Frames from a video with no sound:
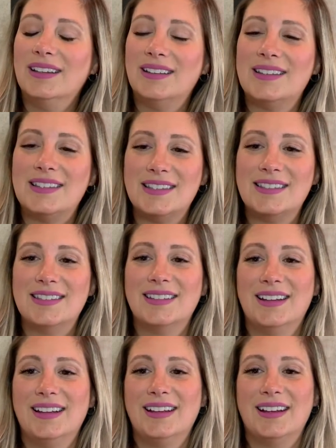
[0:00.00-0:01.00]
This is
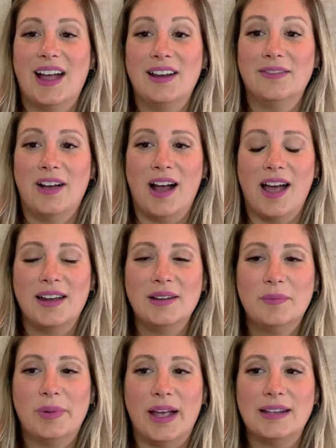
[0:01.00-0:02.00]
kind of
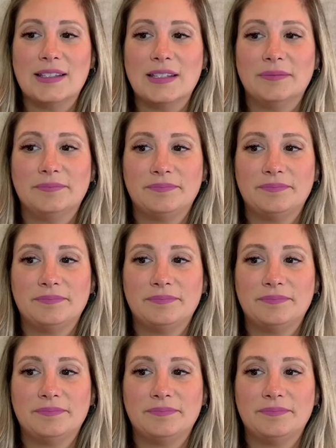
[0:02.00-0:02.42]
odd. But